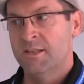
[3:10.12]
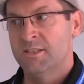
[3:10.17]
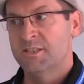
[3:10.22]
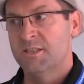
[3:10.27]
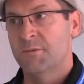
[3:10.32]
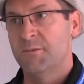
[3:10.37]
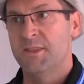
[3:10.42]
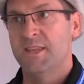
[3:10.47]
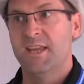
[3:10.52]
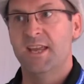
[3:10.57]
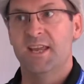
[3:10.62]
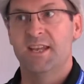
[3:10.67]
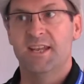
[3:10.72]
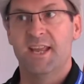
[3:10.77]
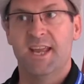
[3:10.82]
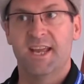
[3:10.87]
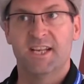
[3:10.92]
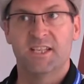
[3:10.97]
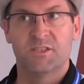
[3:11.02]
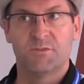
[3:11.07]
Some of the
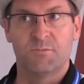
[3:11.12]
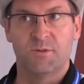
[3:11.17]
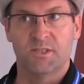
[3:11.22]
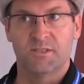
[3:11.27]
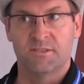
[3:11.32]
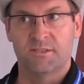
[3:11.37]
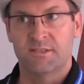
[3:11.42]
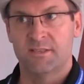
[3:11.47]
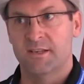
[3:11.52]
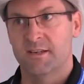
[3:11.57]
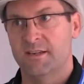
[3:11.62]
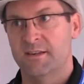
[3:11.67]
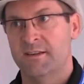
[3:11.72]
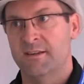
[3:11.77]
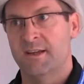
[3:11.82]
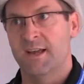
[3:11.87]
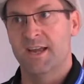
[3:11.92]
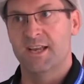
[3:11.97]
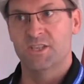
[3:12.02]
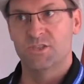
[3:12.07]
enhancements
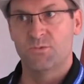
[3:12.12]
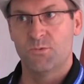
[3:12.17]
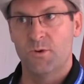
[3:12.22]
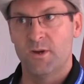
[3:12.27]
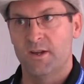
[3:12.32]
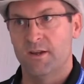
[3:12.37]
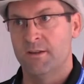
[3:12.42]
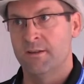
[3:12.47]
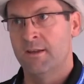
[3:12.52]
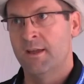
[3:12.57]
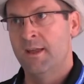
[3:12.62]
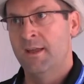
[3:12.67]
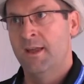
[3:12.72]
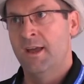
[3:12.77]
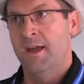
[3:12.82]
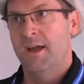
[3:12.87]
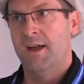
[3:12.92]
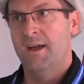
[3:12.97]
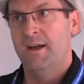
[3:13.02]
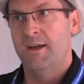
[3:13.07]
as well,
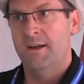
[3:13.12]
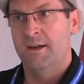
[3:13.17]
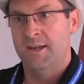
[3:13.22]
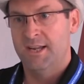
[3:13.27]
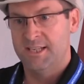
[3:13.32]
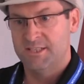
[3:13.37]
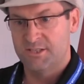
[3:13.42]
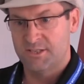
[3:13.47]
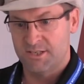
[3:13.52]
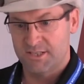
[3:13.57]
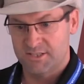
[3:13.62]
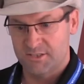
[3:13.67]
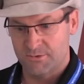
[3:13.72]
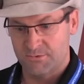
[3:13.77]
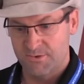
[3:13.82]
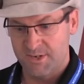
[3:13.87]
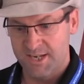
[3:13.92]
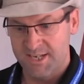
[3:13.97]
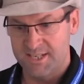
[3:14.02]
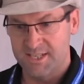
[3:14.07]
it's a
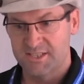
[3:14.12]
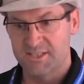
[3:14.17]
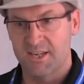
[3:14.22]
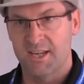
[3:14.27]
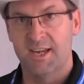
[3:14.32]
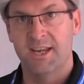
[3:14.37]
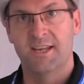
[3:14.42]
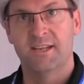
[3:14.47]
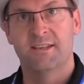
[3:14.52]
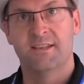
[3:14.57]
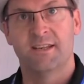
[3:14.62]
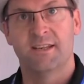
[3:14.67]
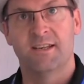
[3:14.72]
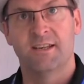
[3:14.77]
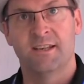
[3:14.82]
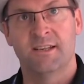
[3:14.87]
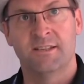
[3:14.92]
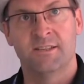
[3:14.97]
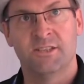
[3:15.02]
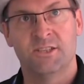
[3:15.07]

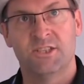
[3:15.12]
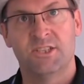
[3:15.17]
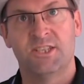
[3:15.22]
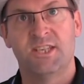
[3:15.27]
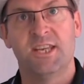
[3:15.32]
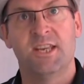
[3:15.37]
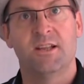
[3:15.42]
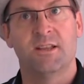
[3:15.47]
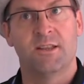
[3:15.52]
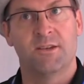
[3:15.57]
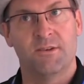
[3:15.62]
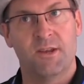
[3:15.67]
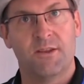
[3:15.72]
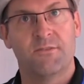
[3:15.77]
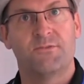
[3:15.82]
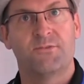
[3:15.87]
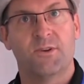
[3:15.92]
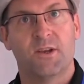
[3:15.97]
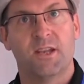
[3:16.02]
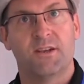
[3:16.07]
redesigned steel
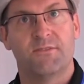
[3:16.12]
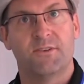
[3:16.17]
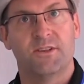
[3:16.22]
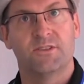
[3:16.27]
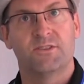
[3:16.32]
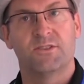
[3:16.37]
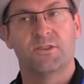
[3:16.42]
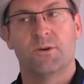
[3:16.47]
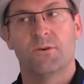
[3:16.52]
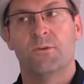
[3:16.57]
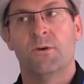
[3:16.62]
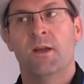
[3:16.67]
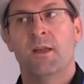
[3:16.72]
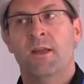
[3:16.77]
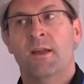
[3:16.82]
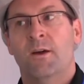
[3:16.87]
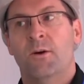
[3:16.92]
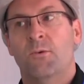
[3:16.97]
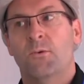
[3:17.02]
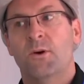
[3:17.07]
in front of it. So
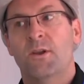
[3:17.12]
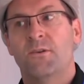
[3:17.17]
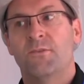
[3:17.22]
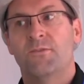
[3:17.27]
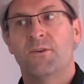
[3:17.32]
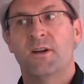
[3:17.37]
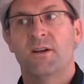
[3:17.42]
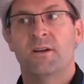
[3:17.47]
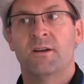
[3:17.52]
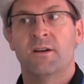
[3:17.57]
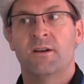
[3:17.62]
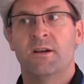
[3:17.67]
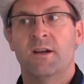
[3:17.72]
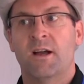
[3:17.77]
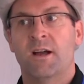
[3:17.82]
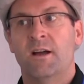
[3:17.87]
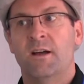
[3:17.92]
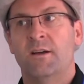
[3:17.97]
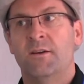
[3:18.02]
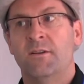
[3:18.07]
one of
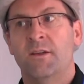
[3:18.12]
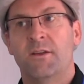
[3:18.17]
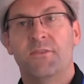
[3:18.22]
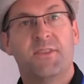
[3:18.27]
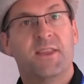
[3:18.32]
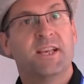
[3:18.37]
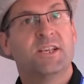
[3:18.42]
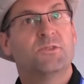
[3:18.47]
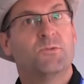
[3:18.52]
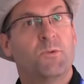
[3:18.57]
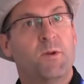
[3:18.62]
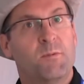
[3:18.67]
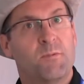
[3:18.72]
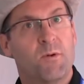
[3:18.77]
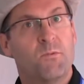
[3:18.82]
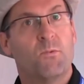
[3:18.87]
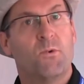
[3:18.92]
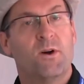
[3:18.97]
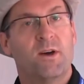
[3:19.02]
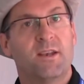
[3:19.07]
our things we've
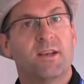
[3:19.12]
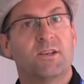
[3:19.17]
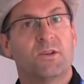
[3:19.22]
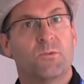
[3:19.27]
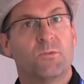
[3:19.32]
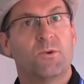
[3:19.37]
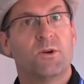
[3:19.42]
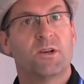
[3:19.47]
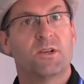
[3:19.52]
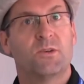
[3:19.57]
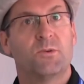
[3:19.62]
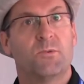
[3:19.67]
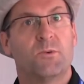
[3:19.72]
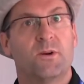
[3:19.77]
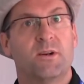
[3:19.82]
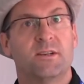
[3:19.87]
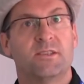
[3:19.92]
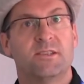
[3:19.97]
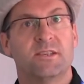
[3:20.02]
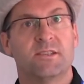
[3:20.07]
been wanting to work
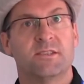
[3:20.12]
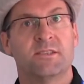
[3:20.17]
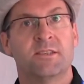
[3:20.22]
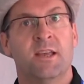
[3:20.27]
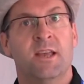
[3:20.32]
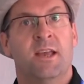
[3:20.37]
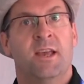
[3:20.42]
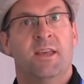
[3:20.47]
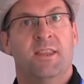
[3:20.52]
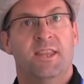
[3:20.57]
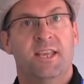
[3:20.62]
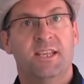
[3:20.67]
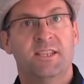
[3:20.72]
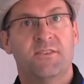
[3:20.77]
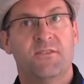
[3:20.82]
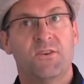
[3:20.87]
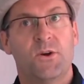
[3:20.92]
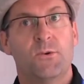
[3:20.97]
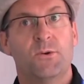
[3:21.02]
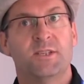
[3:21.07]
towards is these
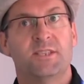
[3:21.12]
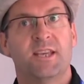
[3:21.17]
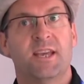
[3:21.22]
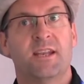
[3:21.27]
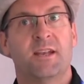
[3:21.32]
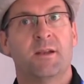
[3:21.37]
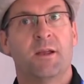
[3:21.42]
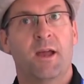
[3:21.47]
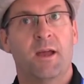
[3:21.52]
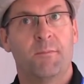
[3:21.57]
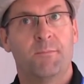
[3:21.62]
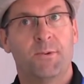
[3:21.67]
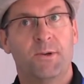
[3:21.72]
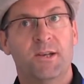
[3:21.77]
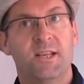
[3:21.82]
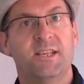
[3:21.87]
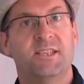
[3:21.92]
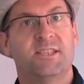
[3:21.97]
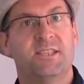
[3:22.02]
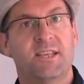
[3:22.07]
have always had a
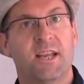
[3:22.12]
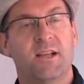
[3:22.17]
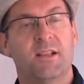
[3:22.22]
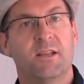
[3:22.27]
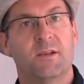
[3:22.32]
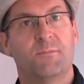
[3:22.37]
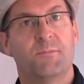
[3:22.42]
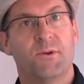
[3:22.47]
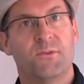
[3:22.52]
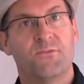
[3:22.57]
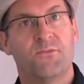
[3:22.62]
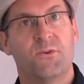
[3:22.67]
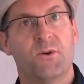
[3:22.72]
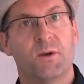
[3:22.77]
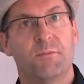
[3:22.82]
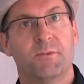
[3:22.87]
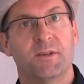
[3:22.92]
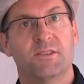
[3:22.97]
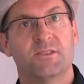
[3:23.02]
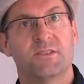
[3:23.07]
pretty stellar
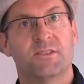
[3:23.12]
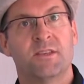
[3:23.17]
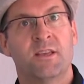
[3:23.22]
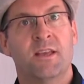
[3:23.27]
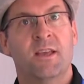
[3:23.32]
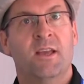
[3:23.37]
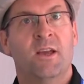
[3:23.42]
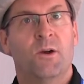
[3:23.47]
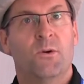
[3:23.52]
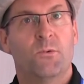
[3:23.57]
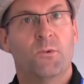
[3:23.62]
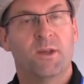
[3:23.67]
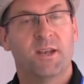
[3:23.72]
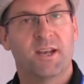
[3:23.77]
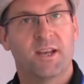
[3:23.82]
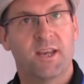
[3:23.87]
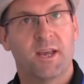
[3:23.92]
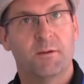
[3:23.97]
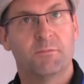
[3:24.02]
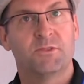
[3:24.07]
performance when
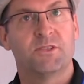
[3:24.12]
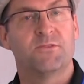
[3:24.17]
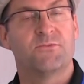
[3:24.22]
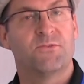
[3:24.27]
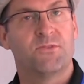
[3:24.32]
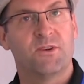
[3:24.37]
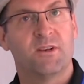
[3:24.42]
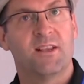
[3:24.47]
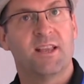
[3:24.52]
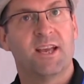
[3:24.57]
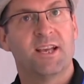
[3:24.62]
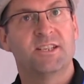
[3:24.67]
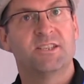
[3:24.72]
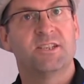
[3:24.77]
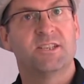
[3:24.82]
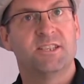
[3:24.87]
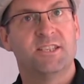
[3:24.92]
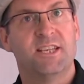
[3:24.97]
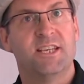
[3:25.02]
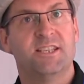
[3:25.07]
it comes to
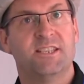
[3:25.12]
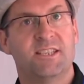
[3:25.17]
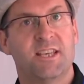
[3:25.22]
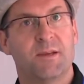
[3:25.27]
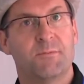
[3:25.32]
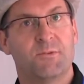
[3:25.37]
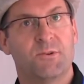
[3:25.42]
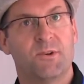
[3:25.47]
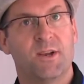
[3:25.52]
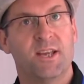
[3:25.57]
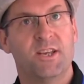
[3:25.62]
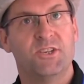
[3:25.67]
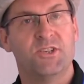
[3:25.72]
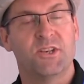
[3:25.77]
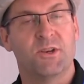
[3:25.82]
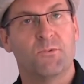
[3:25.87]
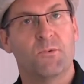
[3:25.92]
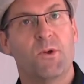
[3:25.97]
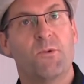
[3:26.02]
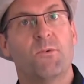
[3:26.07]
fertilizer seed
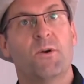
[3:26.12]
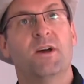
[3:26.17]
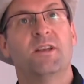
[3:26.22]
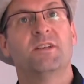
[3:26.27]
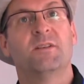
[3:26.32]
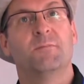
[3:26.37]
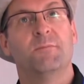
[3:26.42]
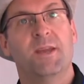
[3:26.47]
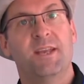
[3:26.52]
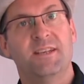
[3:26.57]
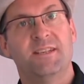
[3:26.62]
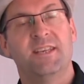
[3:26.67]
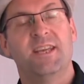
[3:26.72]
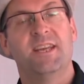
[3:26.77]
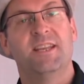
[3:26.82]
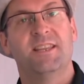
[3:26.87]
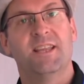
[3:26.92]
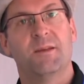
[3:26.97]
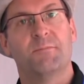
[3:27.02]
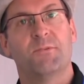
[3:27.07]
separation, and we wanted to
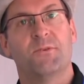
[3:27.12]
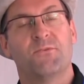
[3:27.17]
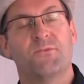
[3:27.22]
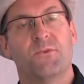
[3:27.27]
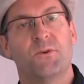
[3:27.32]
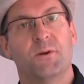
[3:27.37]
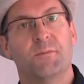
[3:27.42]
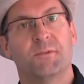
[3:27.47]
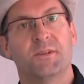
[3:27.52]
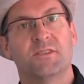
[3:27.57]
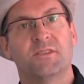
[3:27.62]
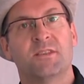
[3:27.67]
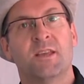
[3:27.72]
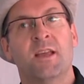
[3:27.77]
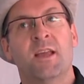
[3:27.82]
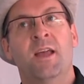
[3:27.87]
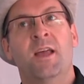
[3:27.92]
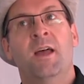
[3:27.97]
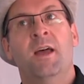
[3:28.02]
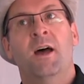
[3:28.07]
maintain that performance,
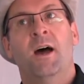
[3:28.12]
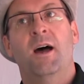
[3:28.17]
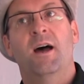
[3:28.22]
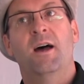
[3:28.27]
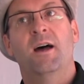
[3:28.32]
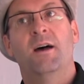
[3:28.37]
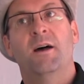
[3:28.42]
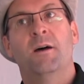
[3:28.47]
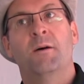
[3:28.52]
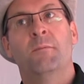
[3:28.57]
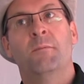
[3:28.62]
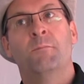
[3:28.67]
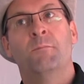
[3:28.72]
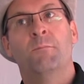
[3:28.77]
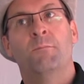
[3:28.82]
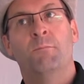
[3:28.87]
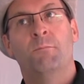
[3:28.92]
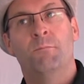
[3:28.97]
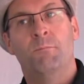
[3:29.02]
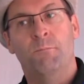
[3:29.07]

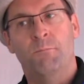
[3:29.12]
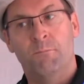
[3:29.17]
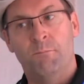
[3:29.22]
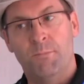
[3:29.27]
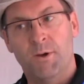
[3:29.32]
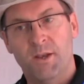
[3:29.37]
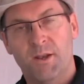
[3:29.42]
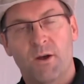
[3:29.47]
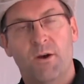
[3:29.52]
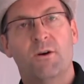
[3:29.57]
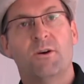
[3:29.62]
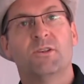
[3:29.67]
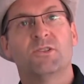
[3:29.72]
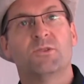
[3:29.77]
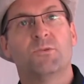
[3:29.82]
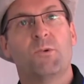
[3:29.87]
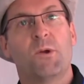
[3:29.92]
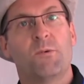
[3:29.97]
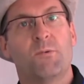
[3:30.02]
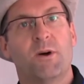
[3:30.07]
but
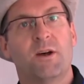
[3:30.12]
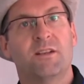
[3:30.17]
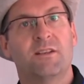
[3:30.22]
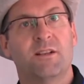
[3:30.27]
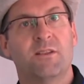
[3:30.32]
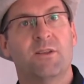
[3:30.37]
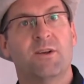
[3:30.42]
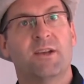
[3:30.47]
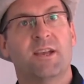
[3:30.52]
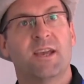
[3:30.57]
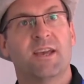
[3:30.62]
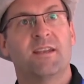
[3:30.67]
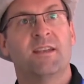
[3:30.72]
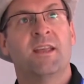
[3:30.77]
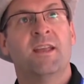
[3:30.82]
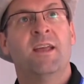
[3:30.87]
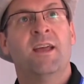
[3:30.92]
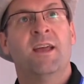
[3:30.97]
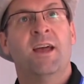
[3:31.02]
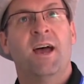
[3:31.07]
also we wanted to look at
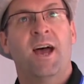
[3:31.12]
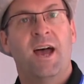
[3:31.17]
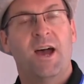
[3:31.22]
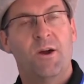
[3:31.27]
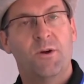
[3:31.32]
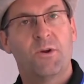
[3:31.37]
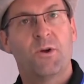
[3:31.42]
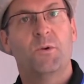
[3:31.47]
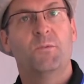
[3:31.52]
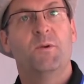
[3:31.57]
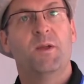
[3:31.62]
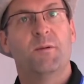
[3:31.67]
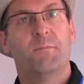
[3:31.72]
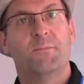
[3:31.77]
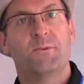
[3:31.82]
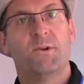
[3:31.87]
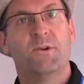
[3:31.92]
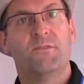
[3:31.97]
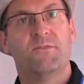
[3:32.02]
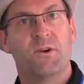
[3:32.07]
how can we
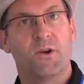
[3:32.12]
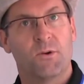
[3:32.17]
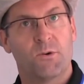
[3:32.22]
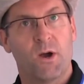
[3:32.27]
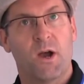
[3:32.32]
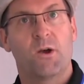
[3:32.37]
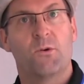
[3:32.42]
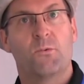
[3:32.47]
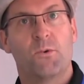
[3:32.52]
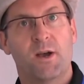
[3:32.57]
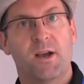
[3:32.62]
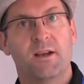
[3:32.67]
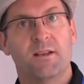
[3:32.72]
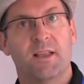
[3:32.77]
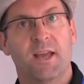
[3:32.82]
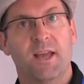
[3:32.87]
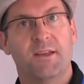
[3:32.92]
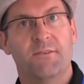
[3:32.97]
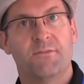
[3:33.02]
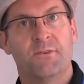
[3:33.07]
improve our wear
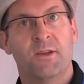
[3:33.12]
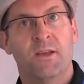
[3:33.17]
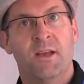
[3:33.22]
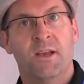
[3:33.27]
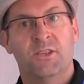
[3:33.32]
life.